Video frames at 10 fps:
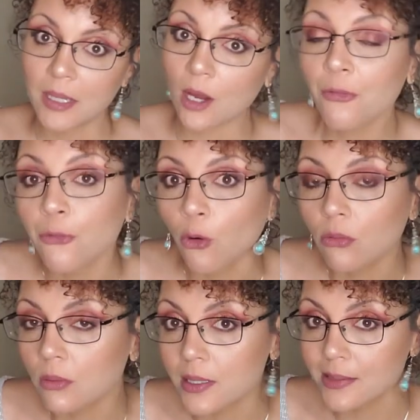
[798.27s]
Careful.
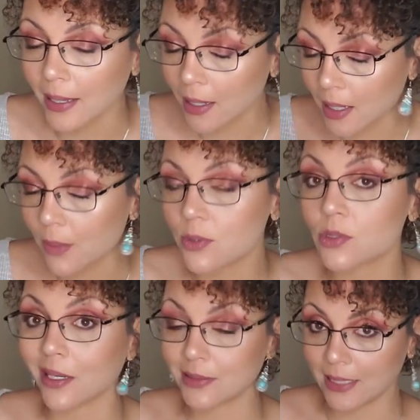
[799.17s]
Because that can keep you
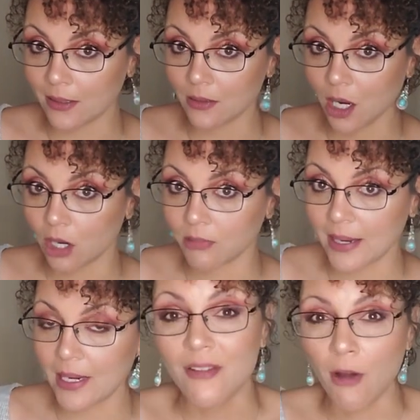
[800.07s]
sucked in, all
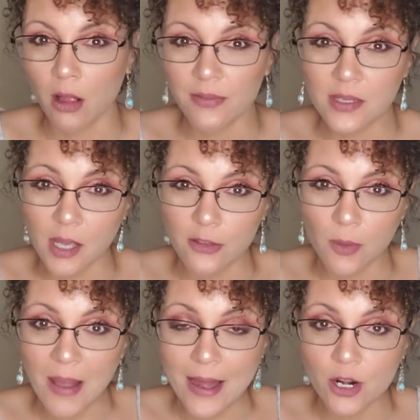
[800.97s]
right? If all of these
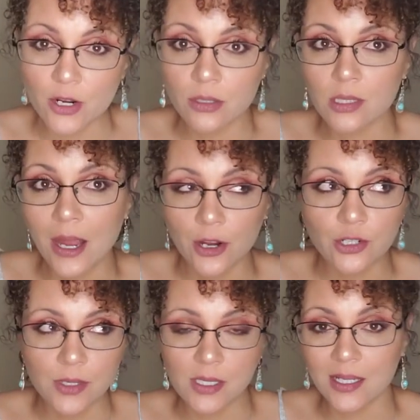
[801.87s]
other patterns,
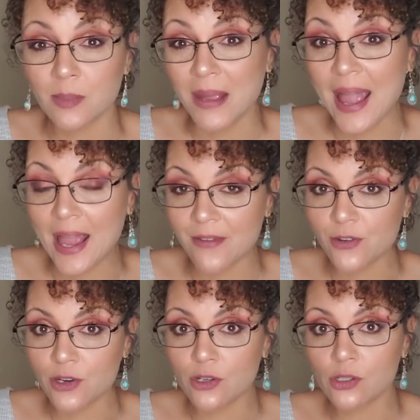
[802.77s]
characteristics,
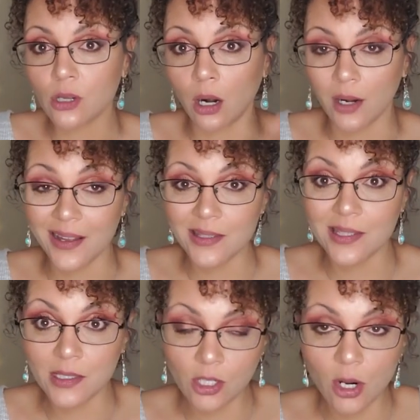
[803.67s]
behaviors are
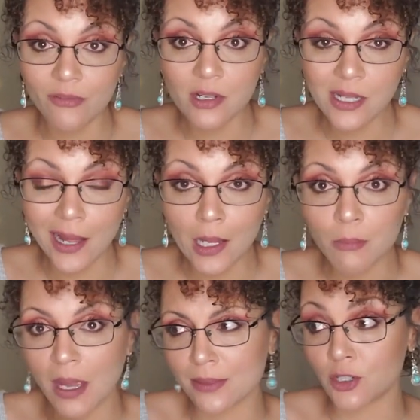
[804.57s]
consistent over
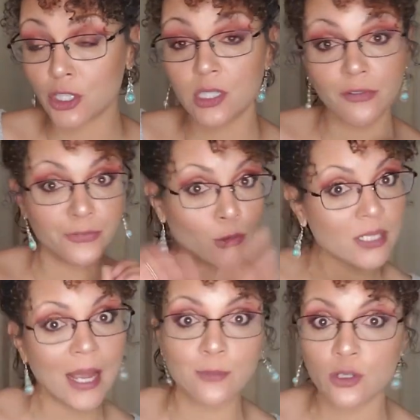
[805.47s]
time and just a few
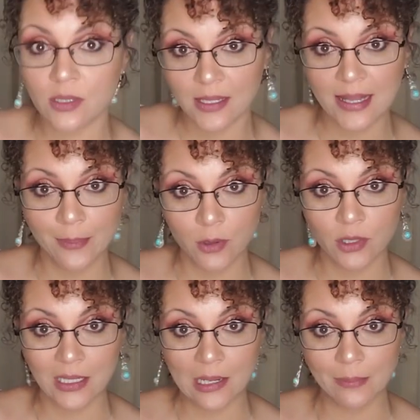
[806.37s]
times you see that person